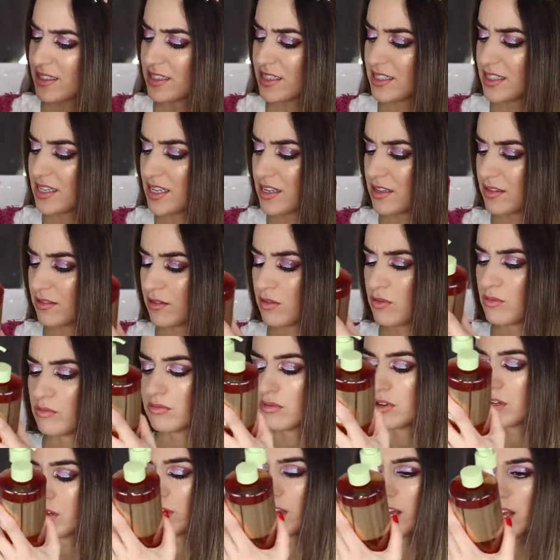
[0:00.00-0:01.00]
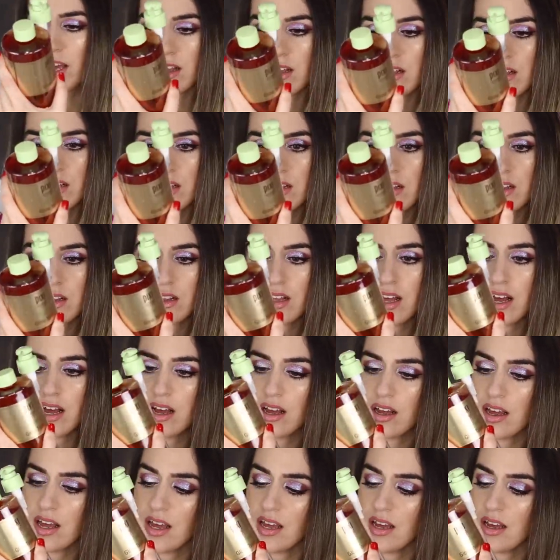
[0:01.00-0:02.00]
Does it, ooh, okay.
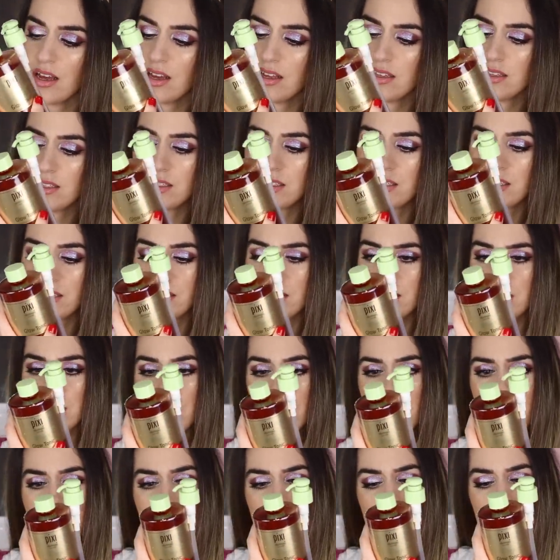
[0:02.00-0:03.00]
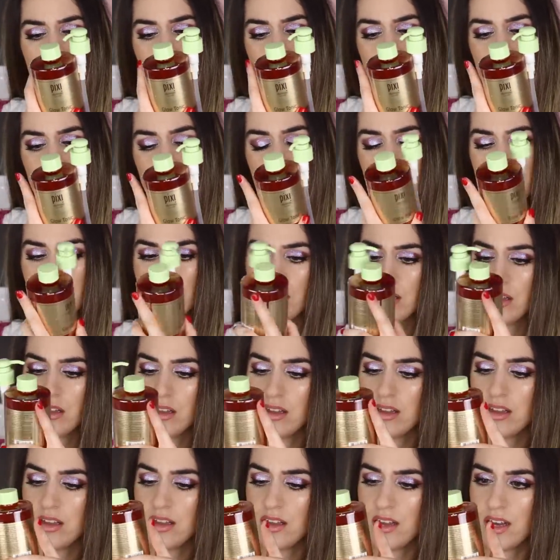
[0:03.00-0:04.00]
Does it say?
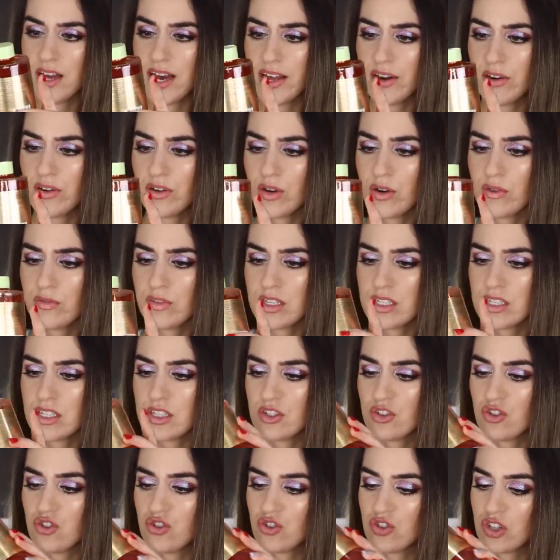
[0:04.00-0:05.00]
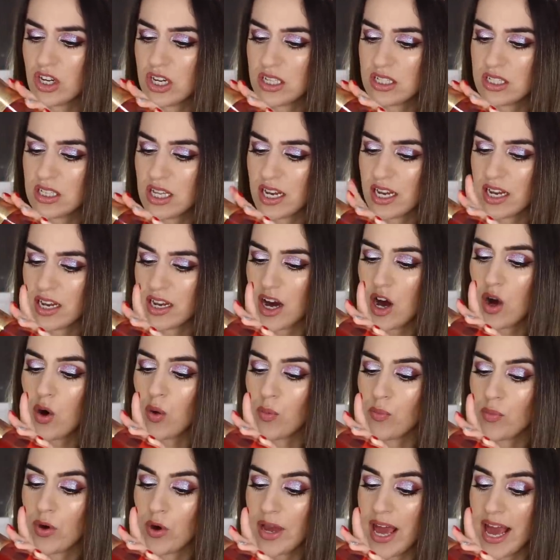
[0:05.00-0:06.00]
I don't know if this is just like,
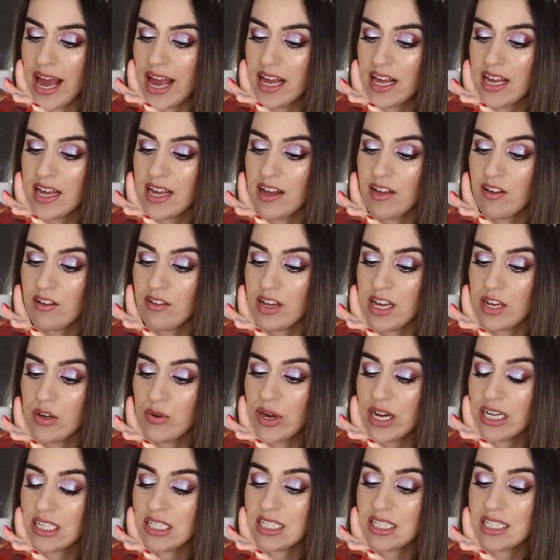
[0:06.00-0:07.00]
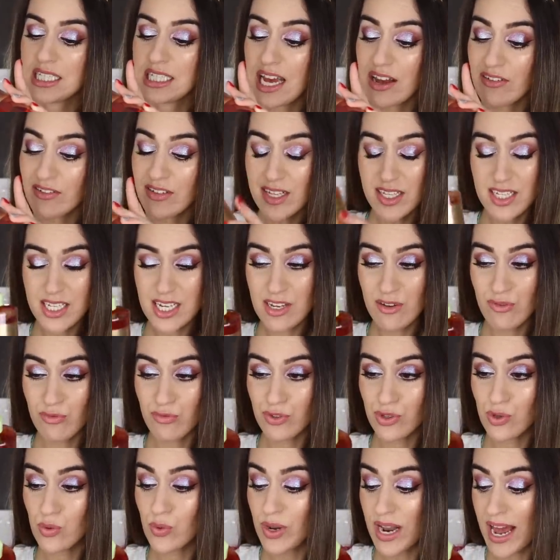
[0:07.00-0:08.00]
oh, okay. You got 17
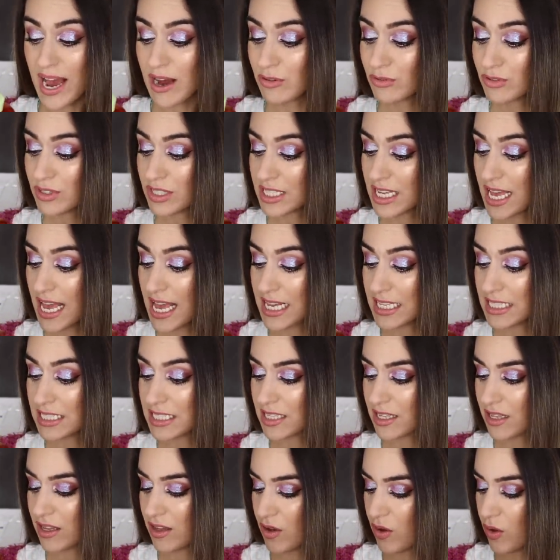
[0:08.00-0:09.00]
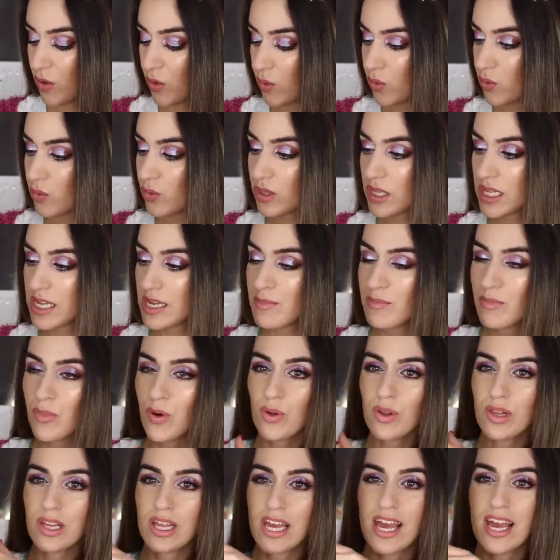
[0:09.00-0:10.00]
fluid ounces. Holy
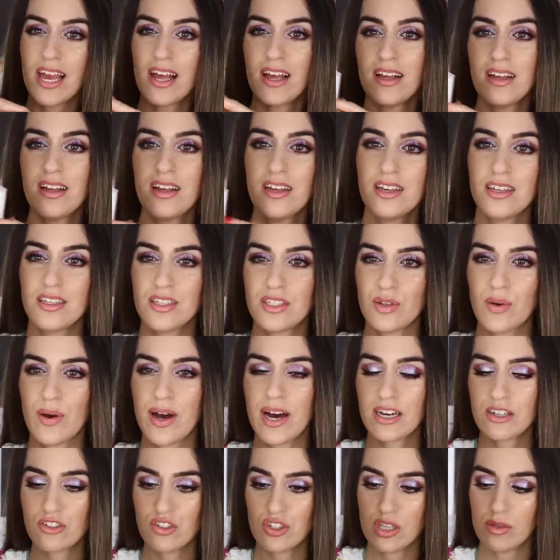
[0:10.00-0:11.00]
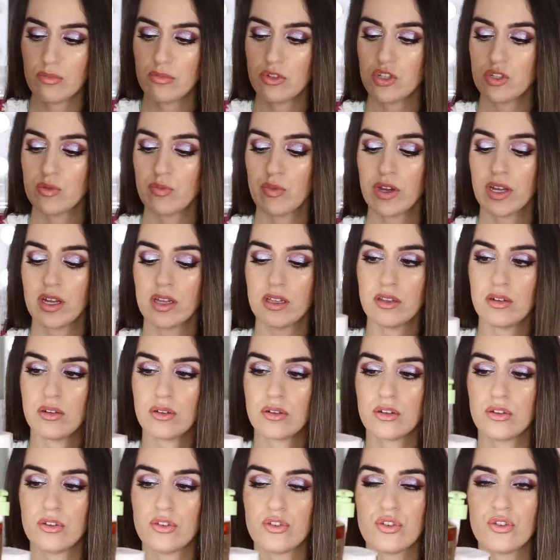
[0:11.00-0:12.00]
moly. So actually, let me just bring it a little
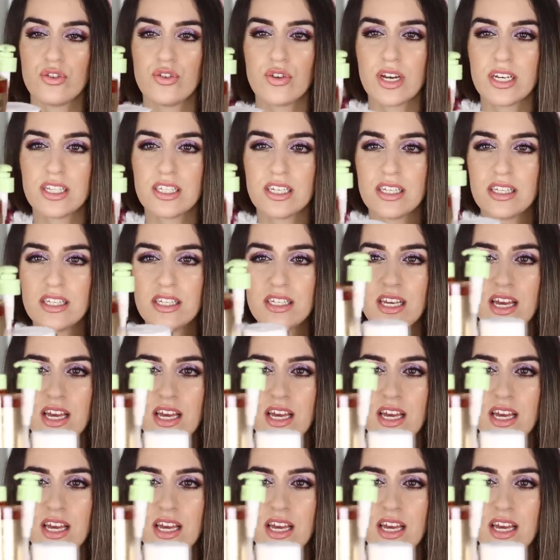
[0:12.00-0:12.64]
closer so you guys can